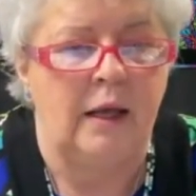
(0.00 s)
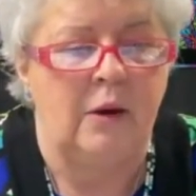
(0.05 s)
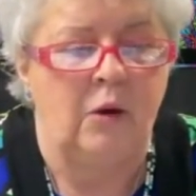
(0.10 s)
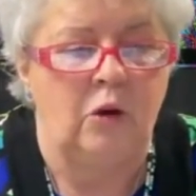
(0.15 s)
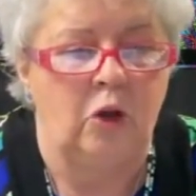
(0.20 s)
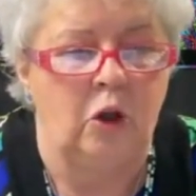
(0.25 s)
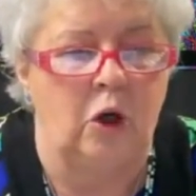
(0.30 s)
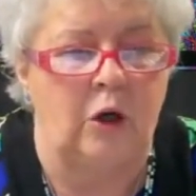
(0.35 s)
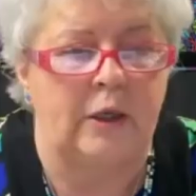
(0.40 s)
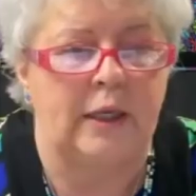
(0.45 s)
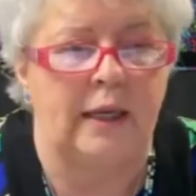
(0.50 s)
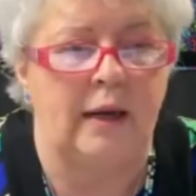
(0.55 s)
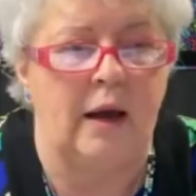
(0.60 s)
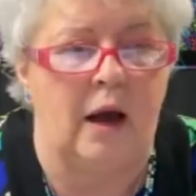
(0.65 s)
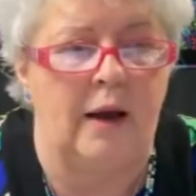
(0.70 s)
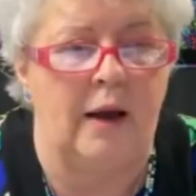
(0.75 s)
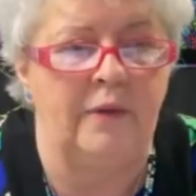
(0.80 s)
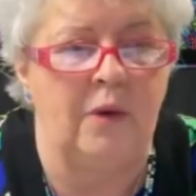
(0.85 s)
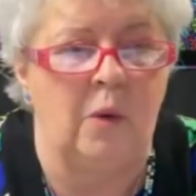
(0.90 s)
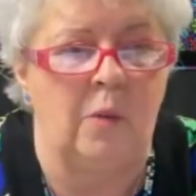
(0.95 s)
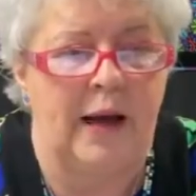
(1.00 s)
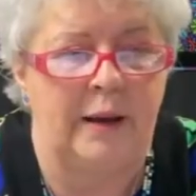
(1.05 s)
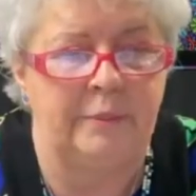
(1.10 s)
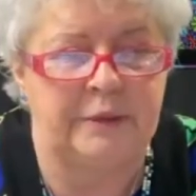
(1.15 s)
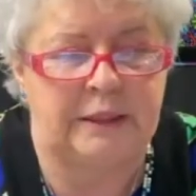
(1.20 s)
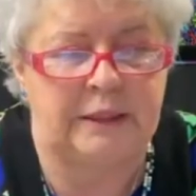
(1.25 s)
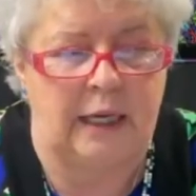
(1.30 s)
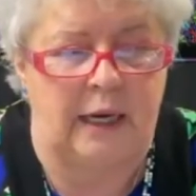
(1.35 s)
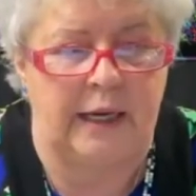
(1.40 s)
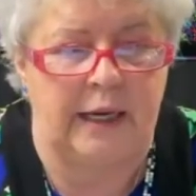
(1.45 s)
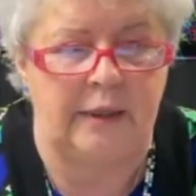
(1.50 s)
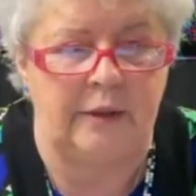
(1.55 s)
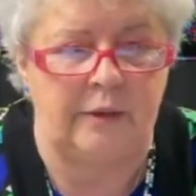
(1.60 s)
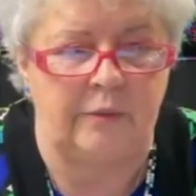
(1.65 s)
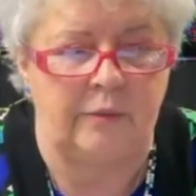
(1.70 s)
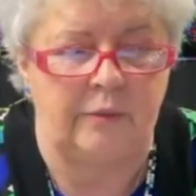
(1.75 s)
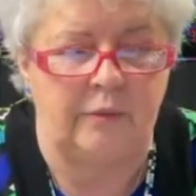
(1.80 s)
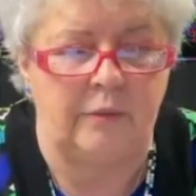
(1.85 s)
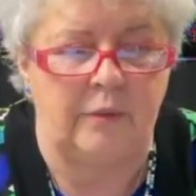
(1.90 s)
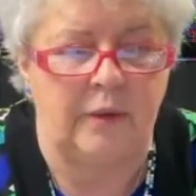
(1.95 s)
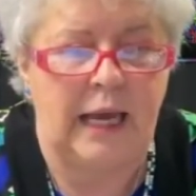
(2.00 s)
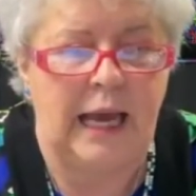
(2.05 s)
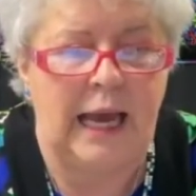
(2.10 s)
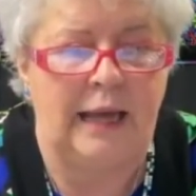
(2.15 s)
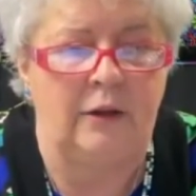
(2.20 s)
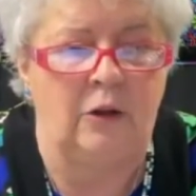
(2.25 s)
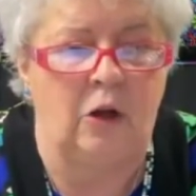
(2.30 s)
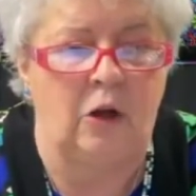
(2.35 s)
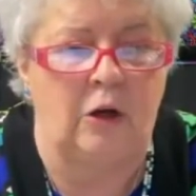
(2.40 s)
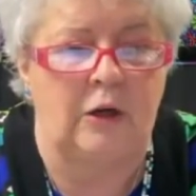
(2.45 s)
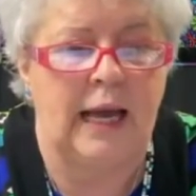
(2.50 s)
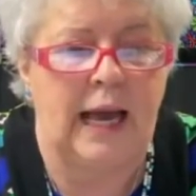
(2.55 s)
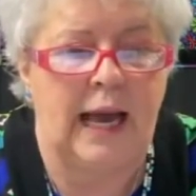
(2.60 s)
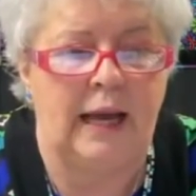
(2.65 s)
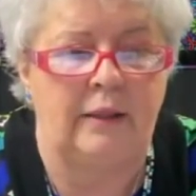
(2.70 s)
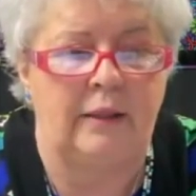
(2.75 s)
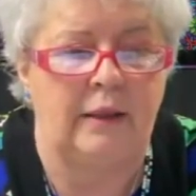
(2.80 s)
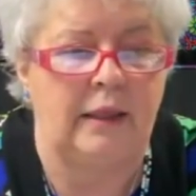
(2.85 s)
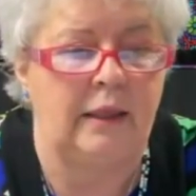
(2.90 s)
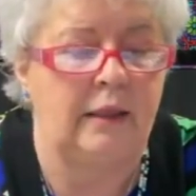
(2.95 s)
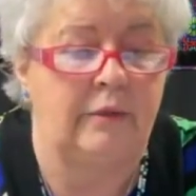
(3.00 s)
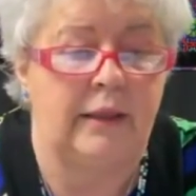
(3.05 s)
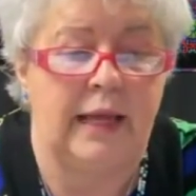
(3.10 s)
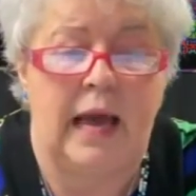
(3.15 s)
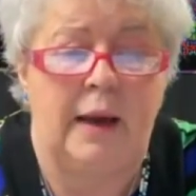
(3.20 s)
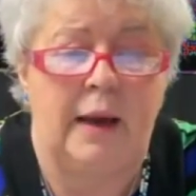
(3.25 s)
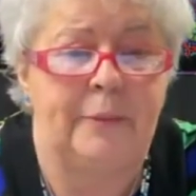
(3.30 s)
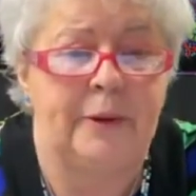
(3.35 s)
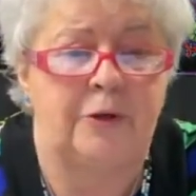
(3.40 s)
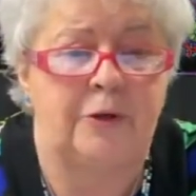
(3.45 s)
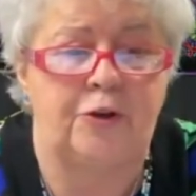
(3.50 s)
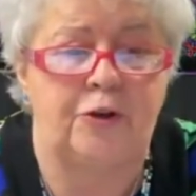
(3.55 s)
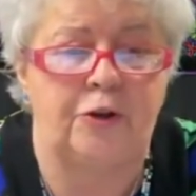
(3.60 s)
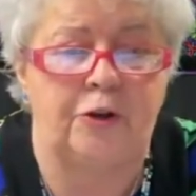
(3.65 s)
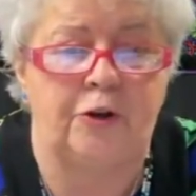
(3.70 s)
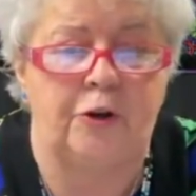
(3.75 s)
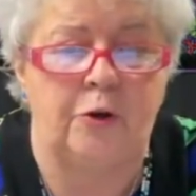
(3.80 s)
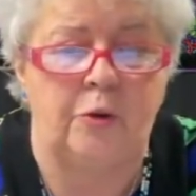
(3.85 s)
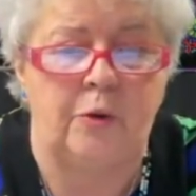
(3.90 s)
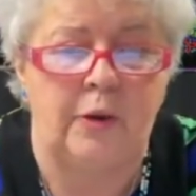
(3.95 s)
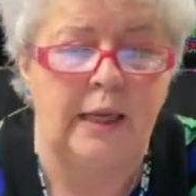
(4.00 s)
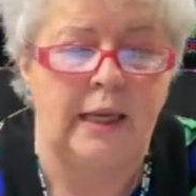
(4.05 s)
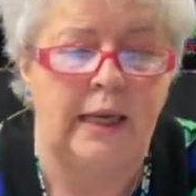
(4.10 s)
looking on the website and look at the Epic 2